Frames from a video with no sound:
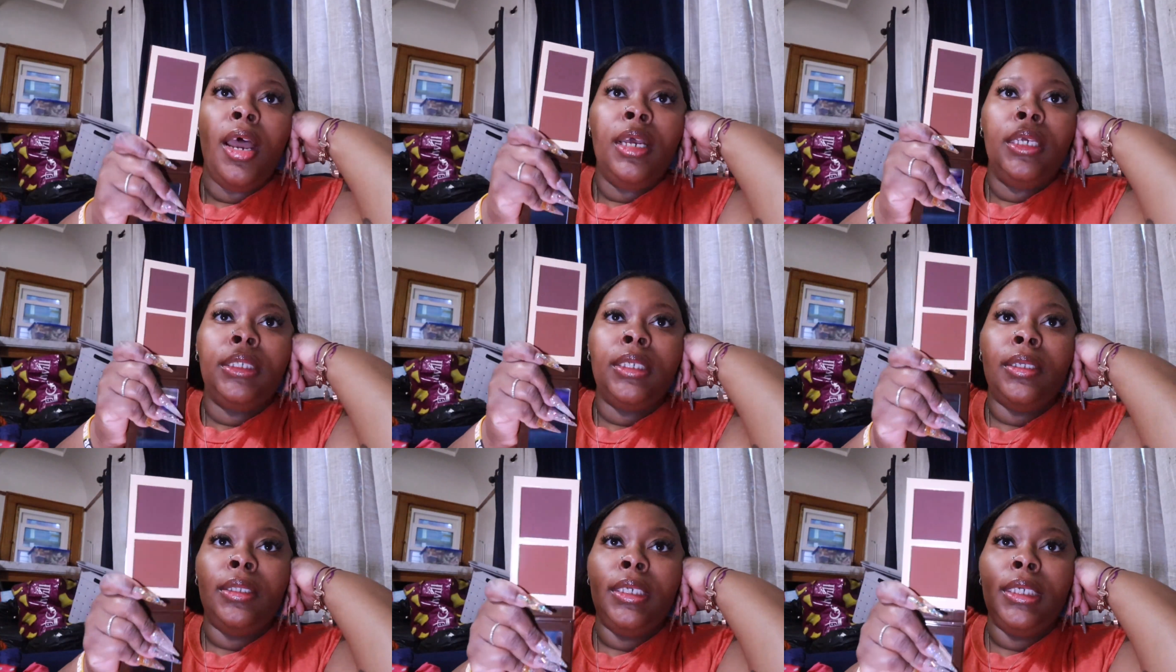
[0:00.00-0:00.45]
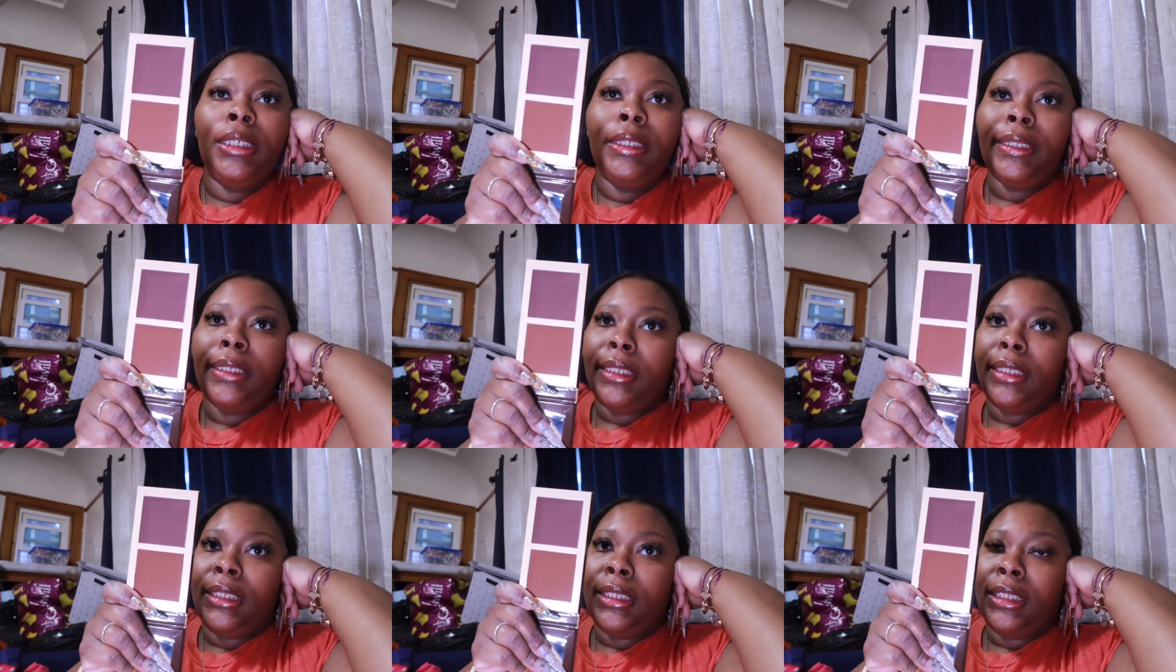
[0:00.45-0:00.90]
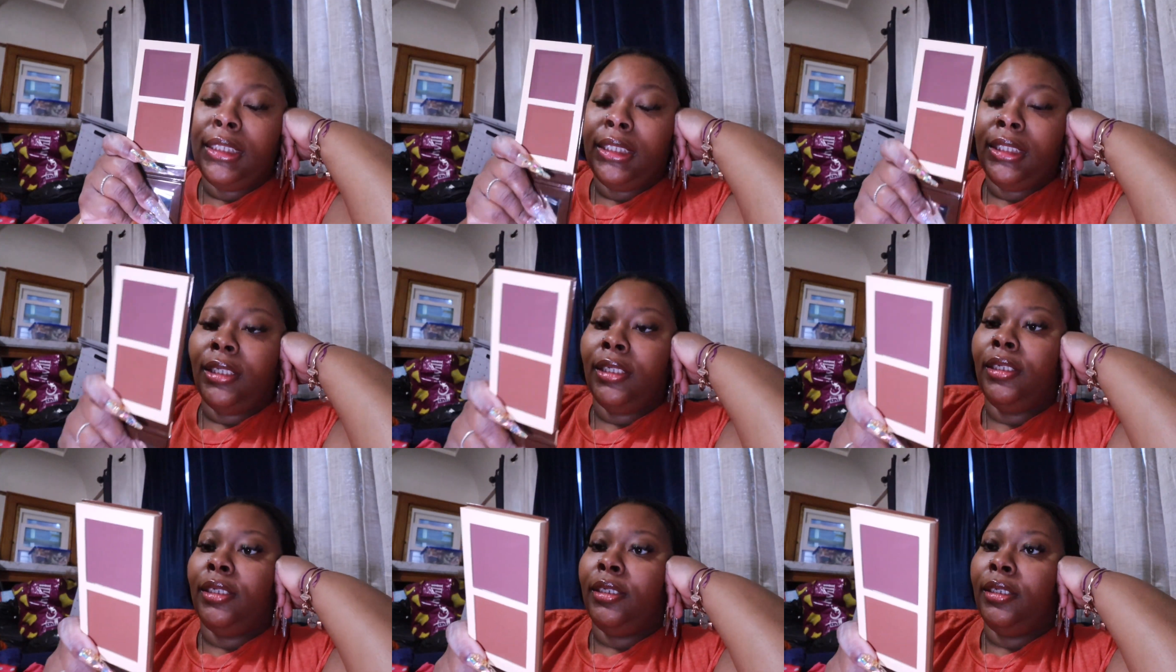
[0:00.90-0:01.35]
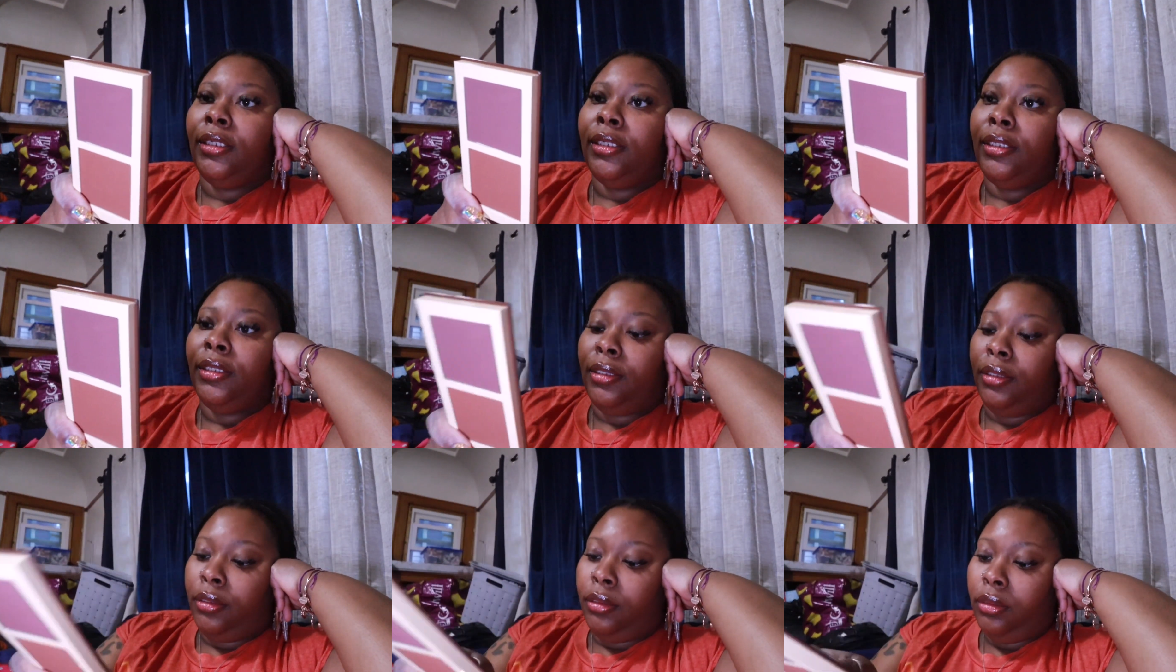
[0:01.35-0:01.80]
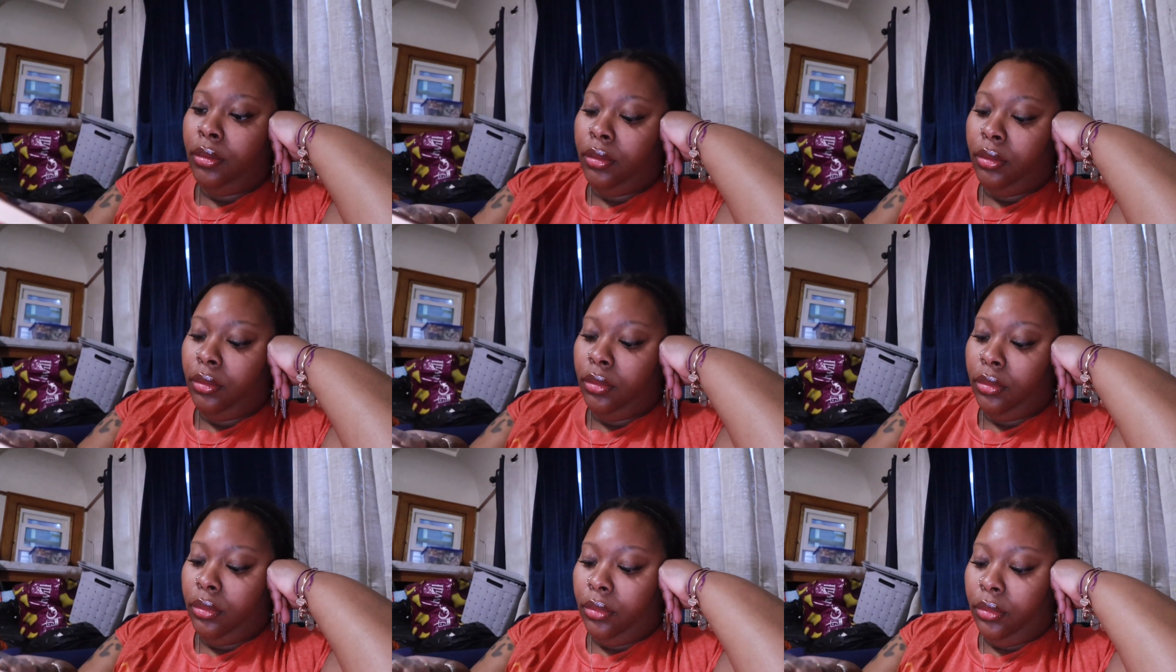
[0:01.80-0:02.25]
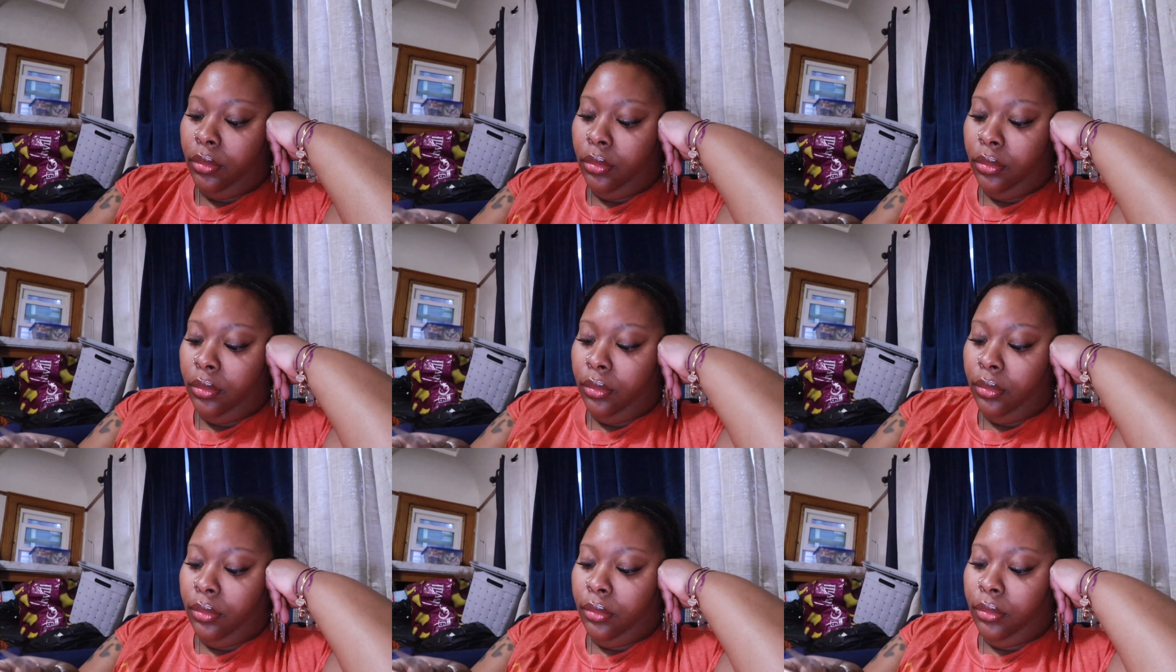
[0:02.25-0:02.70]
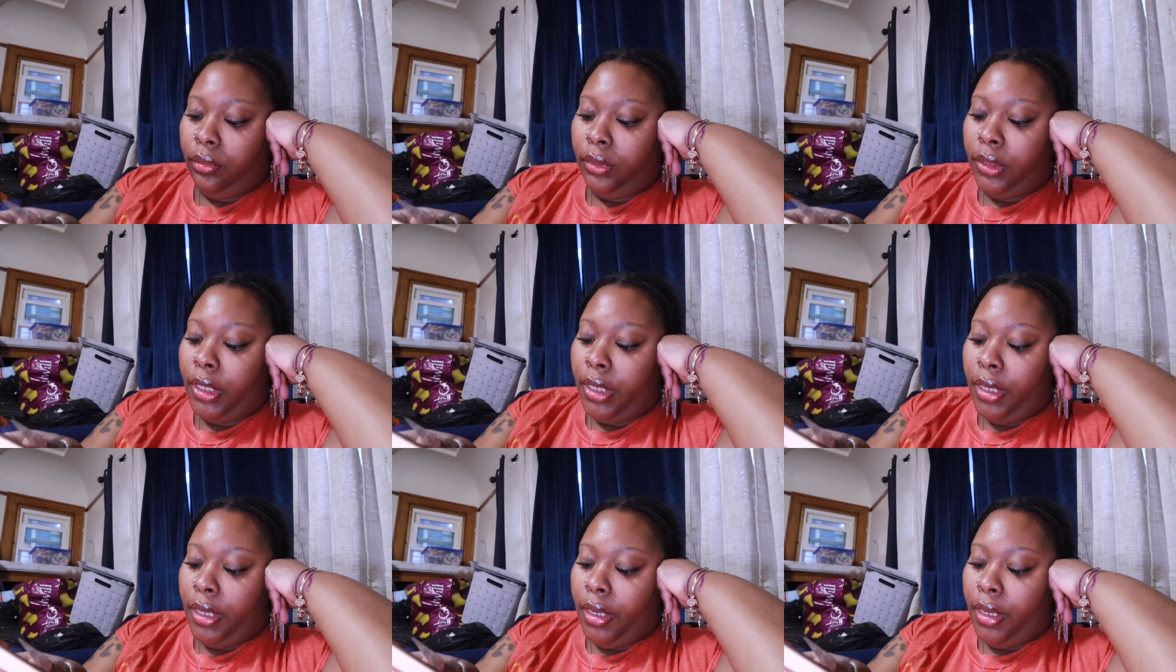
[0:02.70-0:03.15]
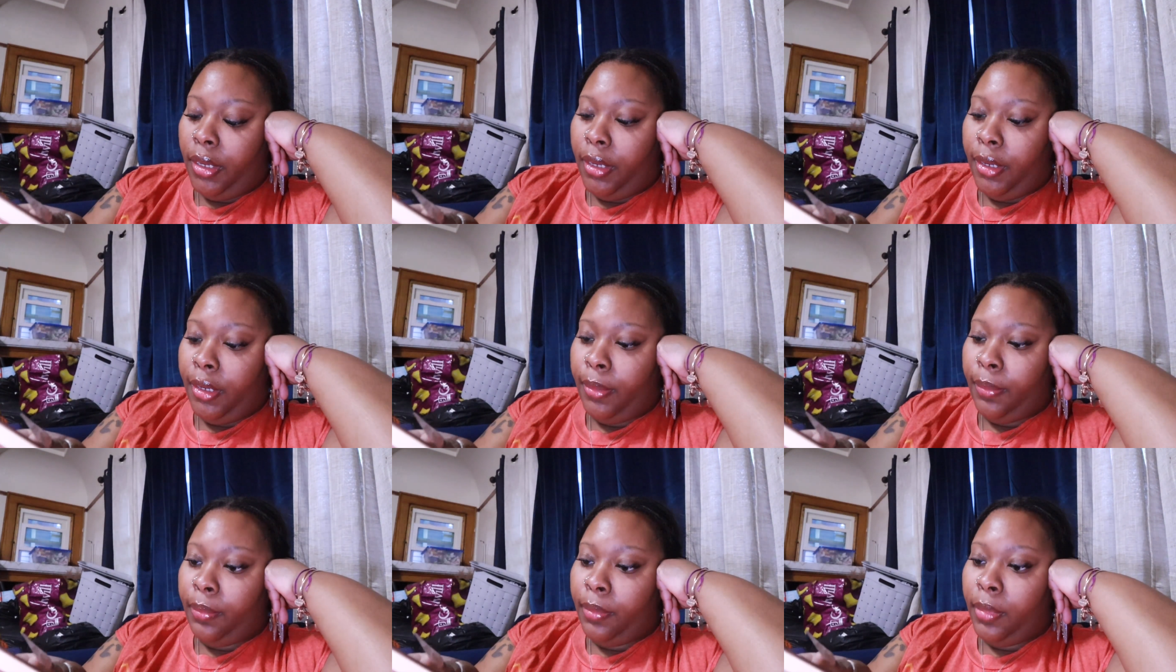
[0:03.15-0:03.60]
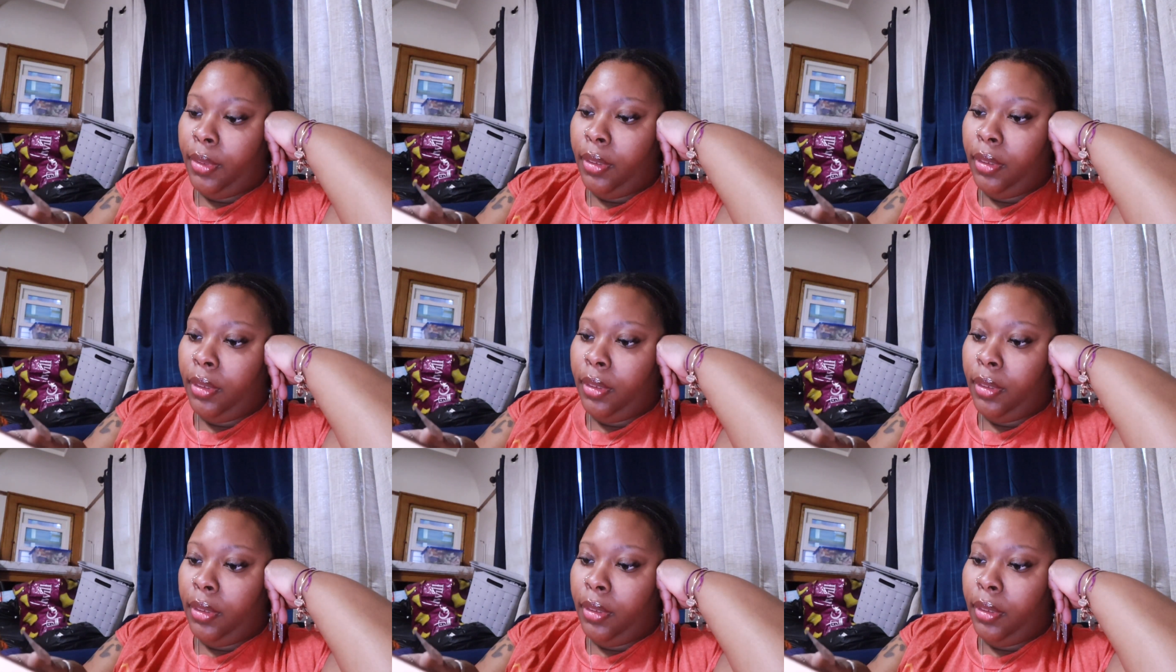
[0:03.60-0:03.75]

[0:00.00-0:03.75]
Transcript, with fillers: So this is the the um